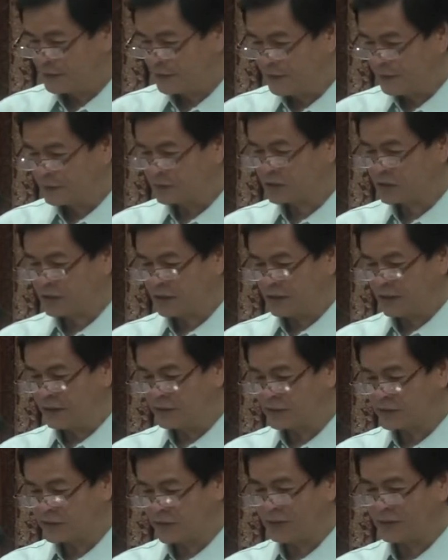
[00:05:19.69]
each a
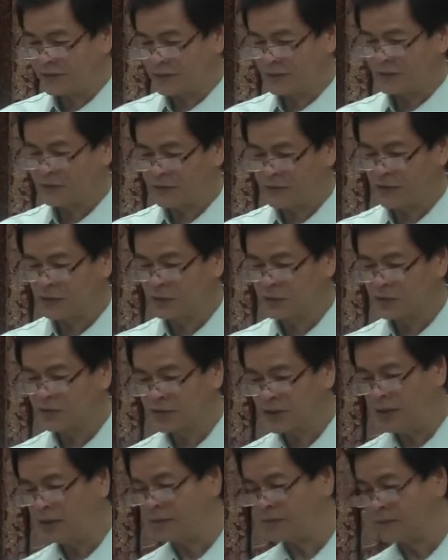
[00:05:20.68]
seven-figure
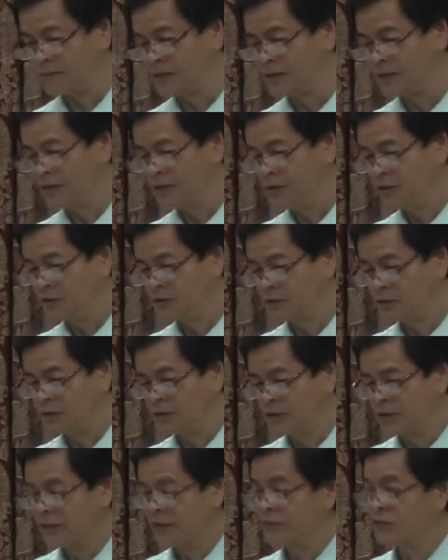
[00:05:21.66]
sum
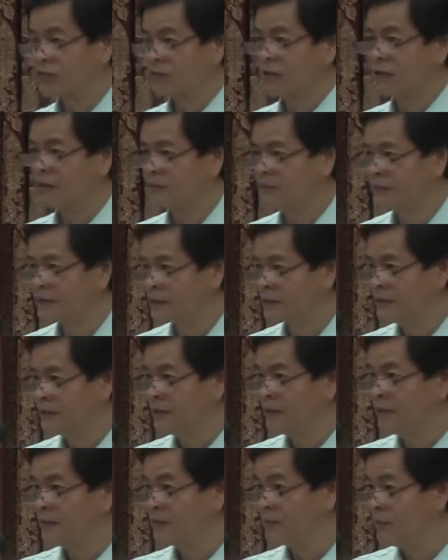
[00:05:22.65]
for the discovery
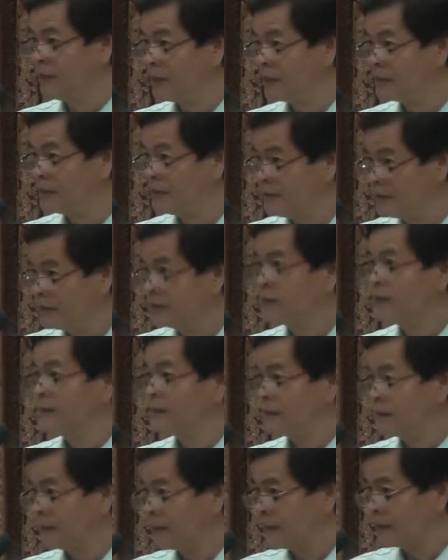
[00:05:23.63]
made
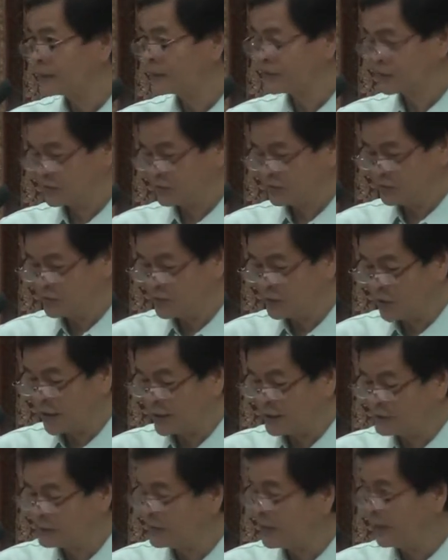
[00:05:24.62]
last
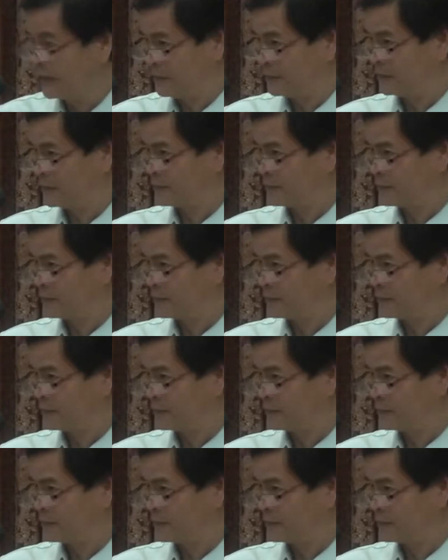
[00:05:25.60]
July 5.